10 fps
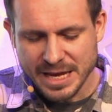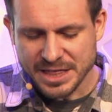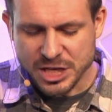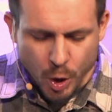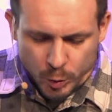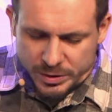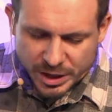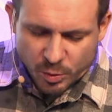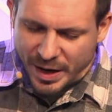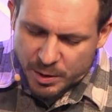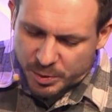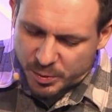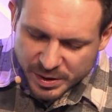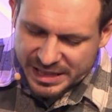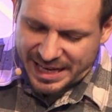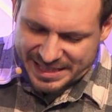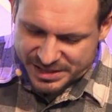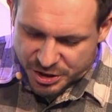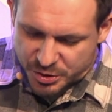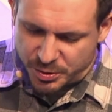And the only way we realize
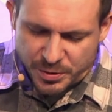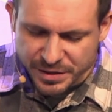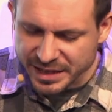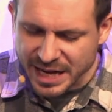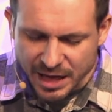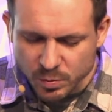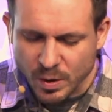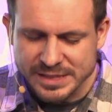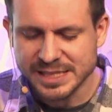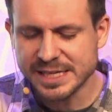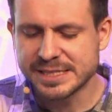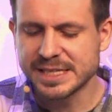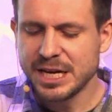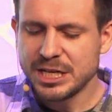the truth that God wants us